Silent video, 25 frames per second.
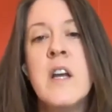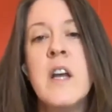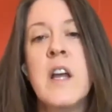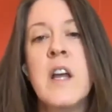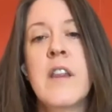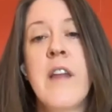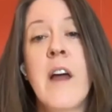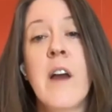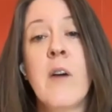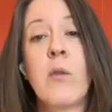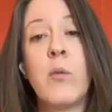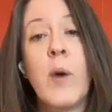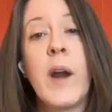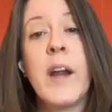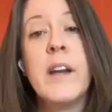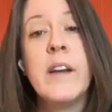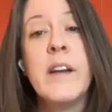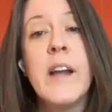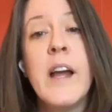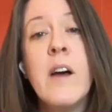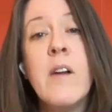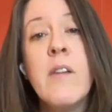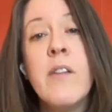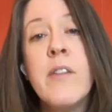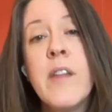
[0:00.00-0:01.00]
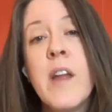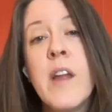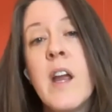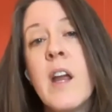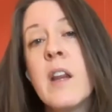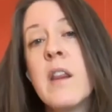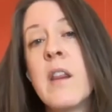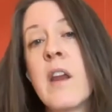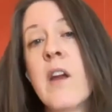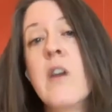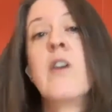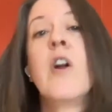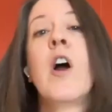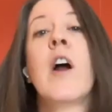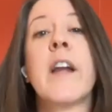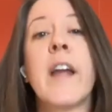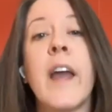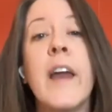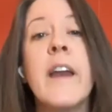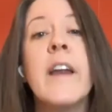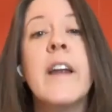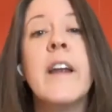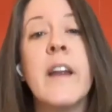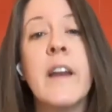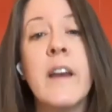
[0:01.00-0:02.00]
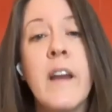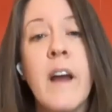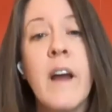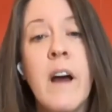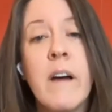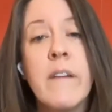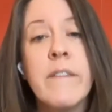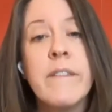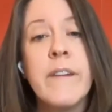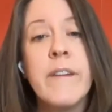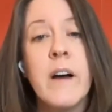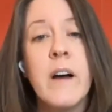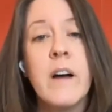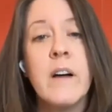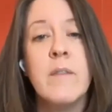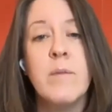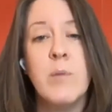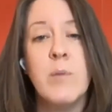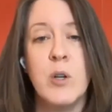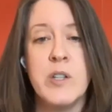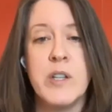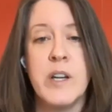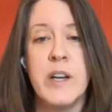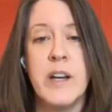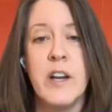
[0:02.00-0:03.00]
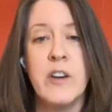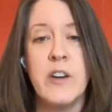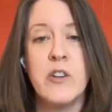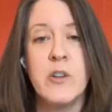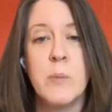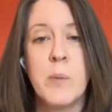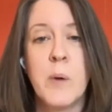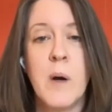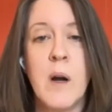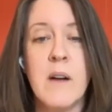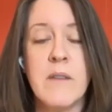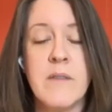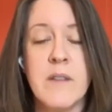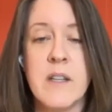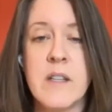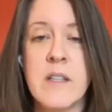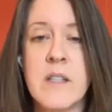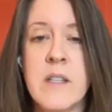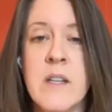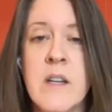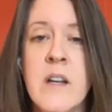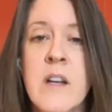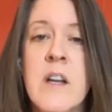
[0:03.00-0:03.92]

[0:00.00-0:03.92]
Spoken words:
that right now think they're not getting enough of multinational profits.